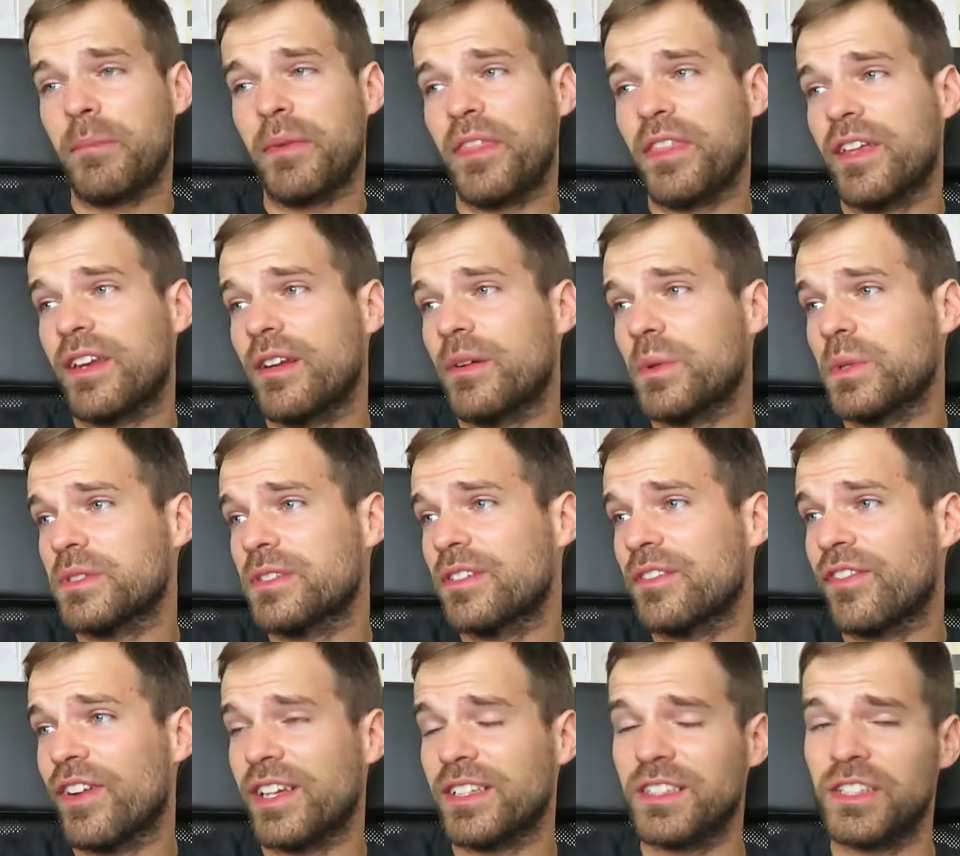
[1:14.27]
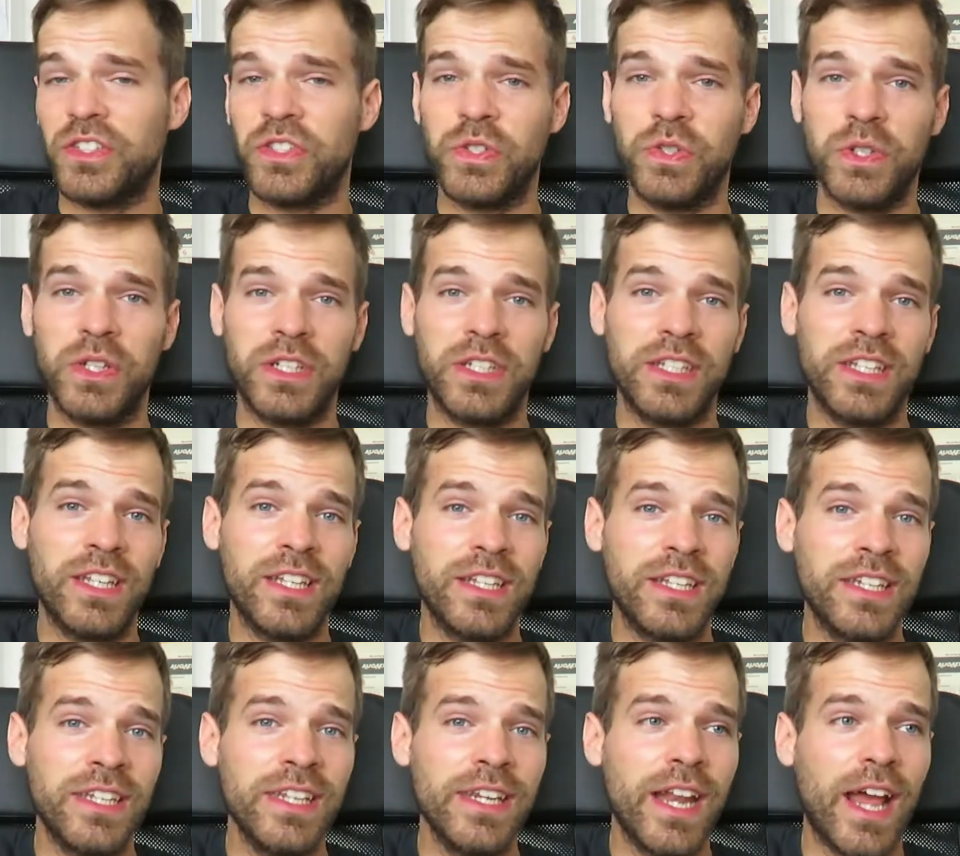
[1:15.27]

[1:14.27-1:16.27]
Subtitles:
but then I was invited to a D&D